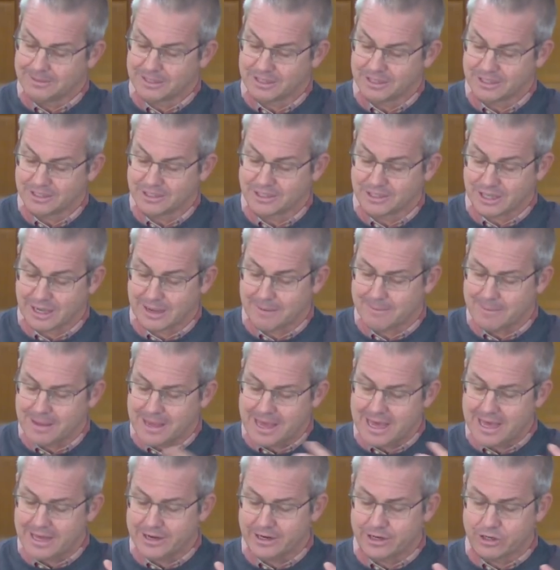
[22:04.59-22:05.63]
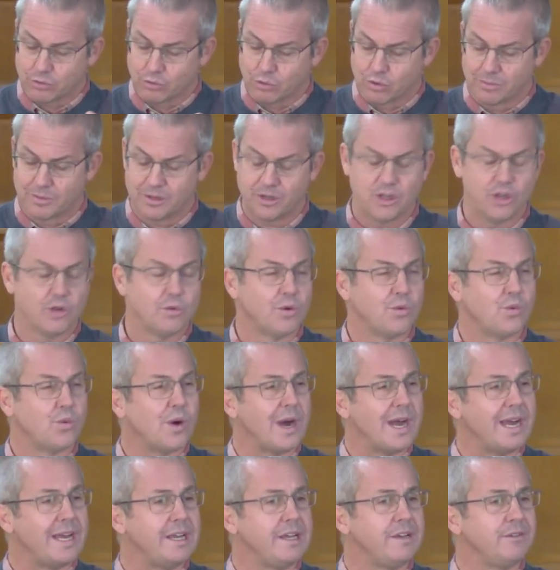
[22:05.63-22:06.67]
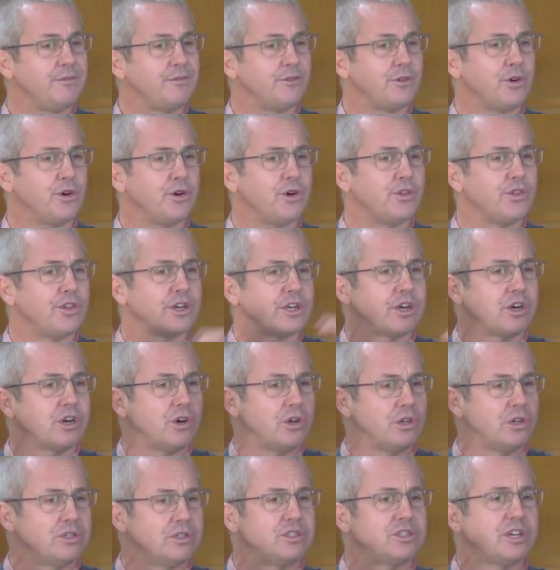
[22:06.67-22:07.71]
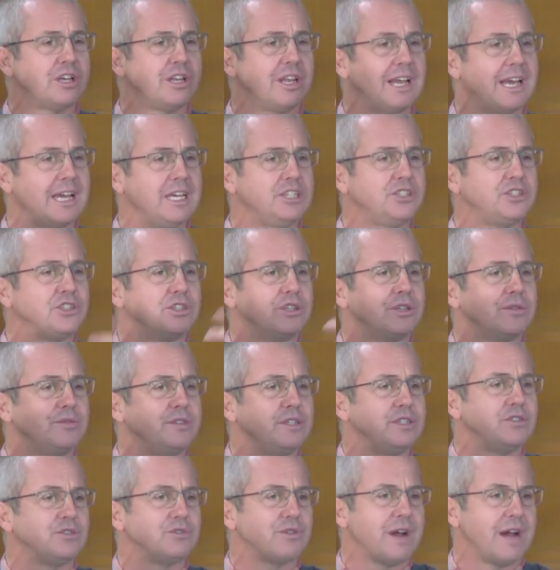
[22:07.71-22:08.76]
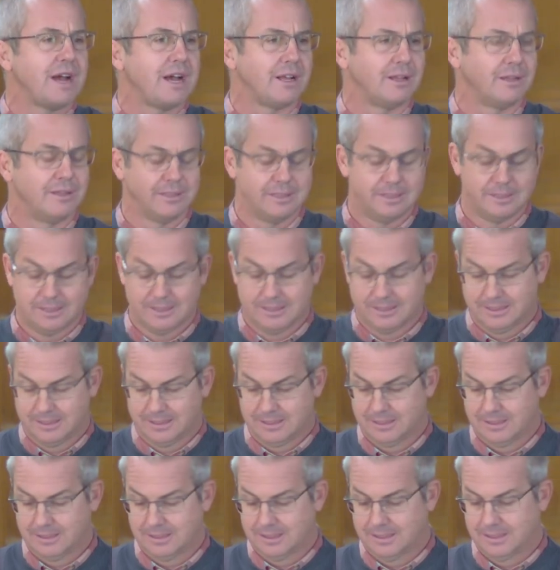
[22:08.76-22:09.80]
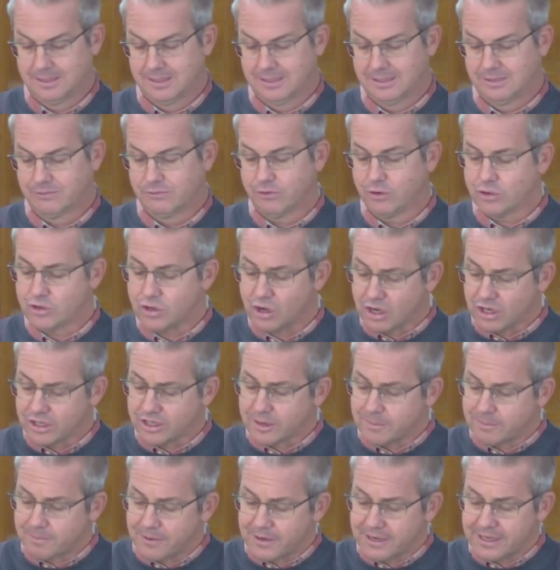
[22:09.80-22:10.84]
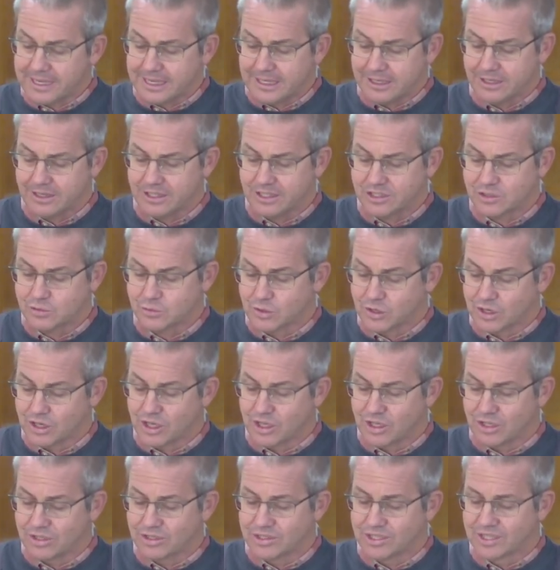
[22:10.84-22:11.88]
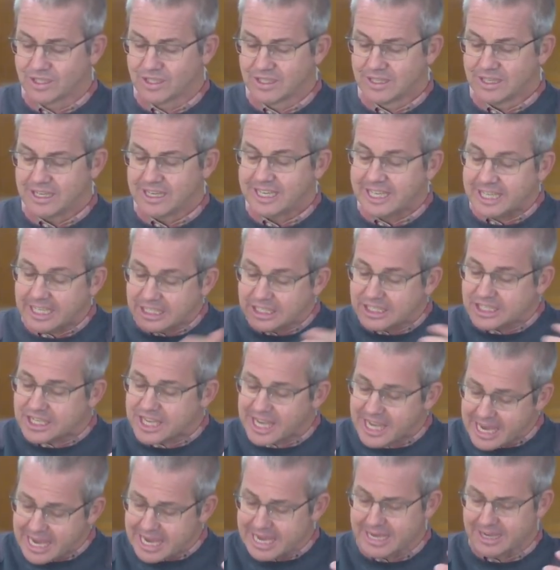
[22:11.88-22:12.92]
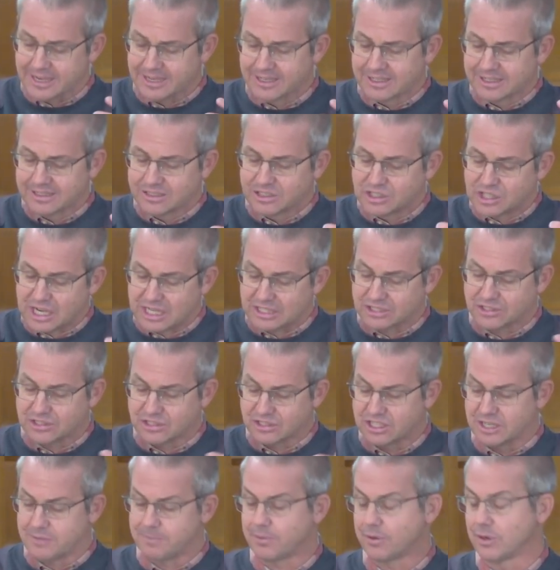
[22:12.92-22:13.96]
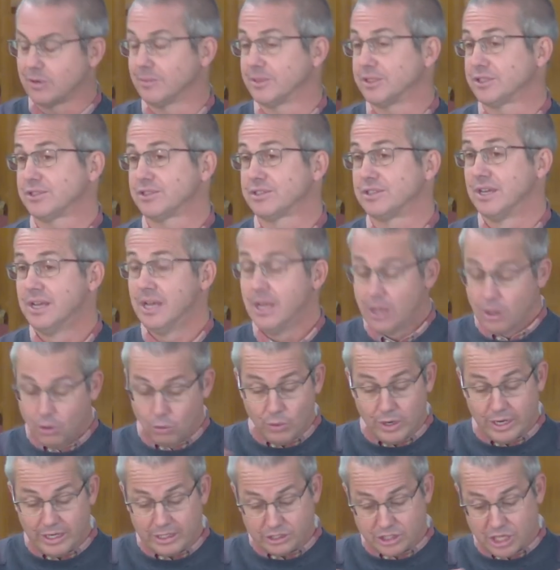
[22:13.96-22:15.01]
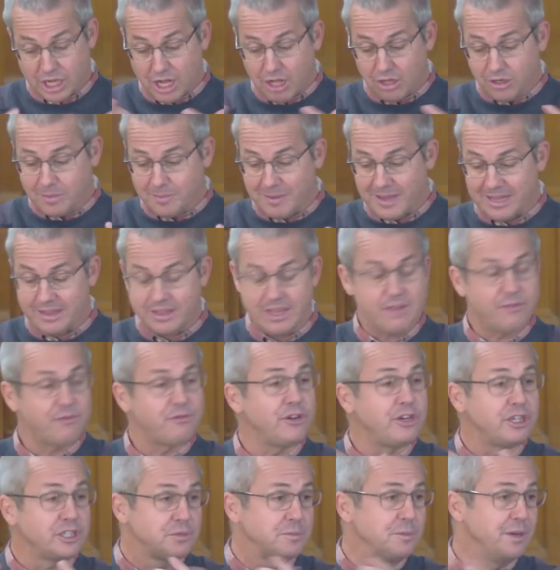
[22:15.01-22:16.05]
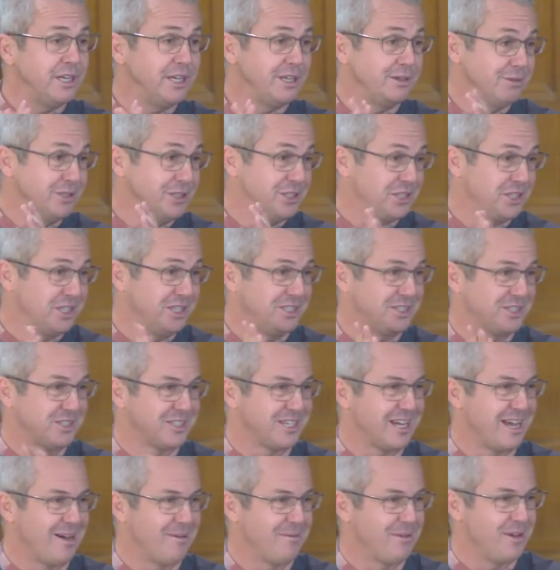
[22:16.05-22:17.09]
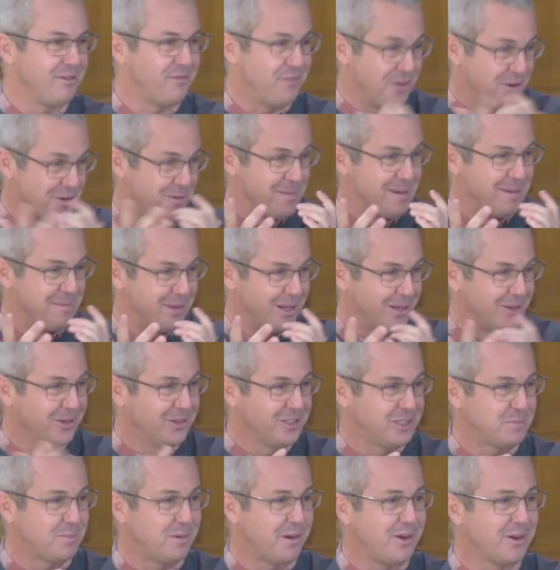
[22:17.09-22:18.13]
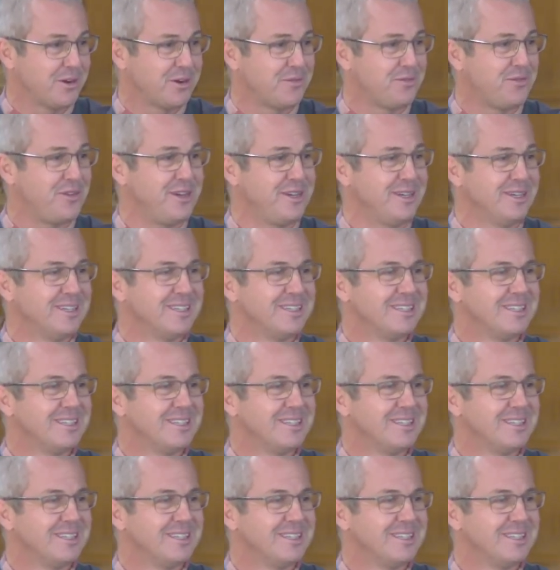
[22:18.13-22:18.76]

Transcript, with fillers: as a man and a woman who were waiting for the consolation of Israel. For God to bring into this world his king, just as he promised. We're told about their first meeting with Jesus, aren't we? If you remember Luke's biography.